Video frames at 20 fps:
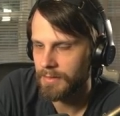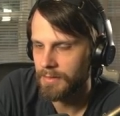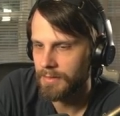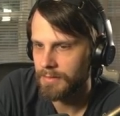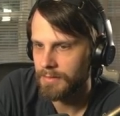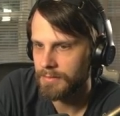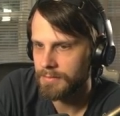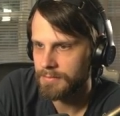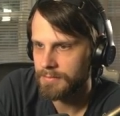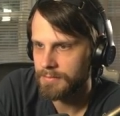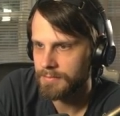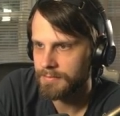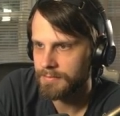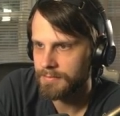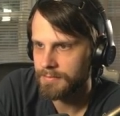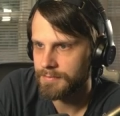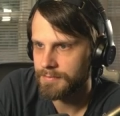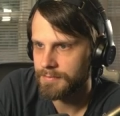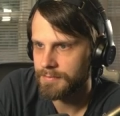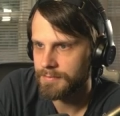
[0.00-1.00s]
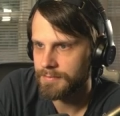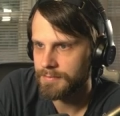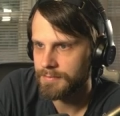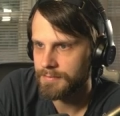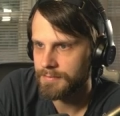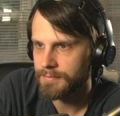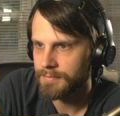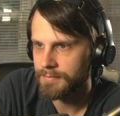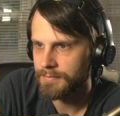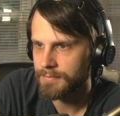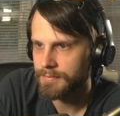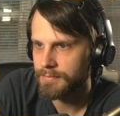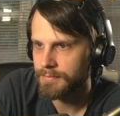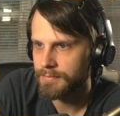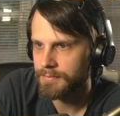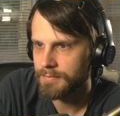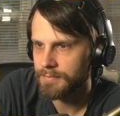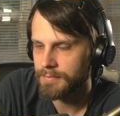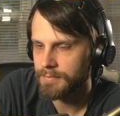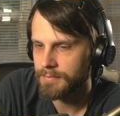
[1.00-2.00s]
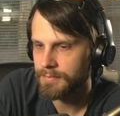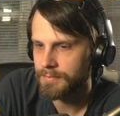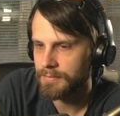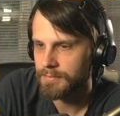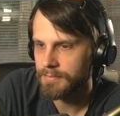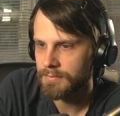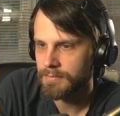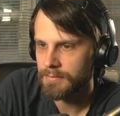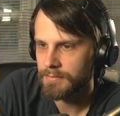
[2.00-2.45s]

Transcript: (silence)